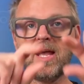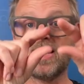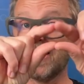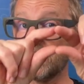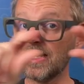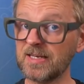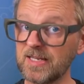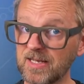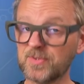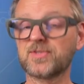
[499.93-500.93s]
And that
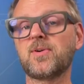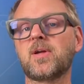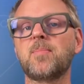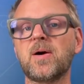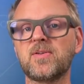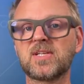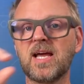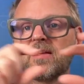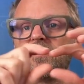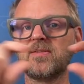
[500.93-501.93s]
LED I was talking about is
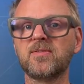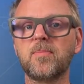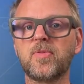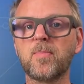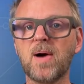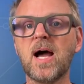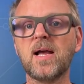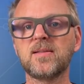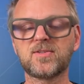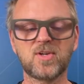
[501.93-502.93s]
like the, the
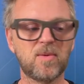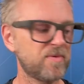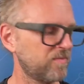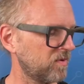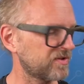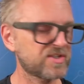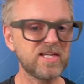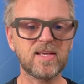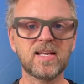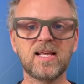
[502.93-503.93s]
bar in the top. We'll
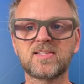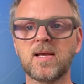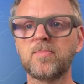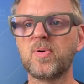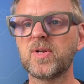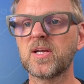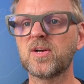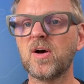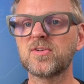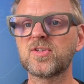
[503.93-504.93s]
see that as I'm putting
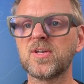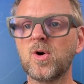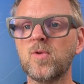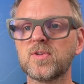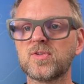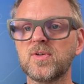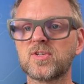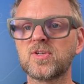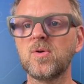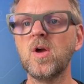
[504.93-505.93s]
content over to
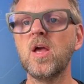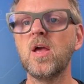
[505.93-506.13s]
it. So